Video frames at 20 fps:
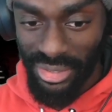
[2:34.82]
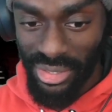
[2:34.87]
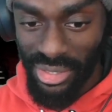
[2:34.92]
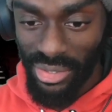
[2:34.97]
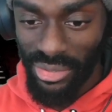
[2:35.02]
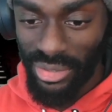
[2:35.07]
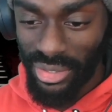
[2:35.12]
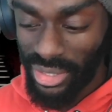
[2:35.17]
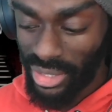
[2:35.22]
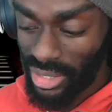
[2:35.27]

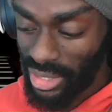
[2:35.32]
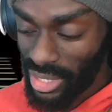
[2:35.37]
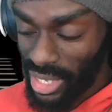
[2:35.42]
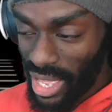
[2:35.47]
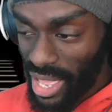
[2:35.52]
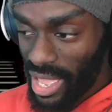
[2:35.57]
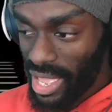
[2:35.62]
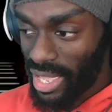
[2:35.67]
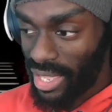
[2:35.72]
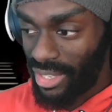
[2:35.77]

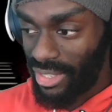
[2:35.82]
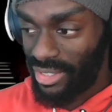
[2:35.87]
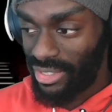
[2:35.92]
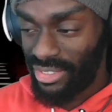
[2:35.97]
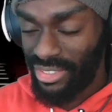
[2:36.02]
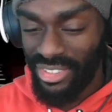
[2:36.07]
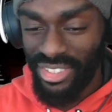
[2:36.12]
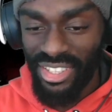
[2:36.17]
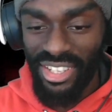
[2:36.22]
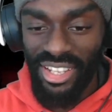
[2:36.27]
Okay.
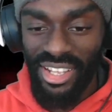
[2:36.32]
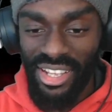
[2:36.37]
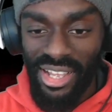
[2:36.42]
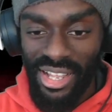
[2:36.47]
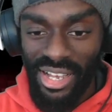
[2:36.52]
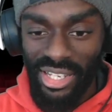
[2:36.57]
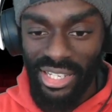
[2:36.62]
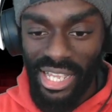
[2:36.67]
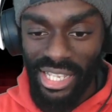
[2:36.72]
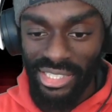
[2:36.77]

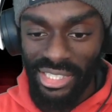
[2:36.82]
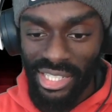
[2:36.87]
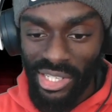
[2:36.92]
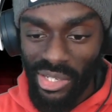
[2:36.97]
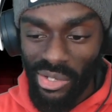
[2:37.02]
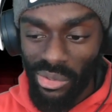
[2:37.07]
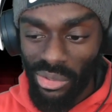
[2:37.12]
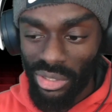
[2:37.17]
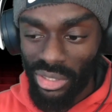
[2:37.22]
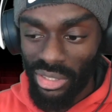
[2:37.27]
That's a
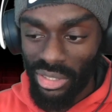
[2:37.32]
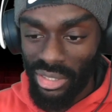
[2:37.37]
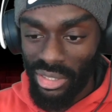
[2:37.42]
little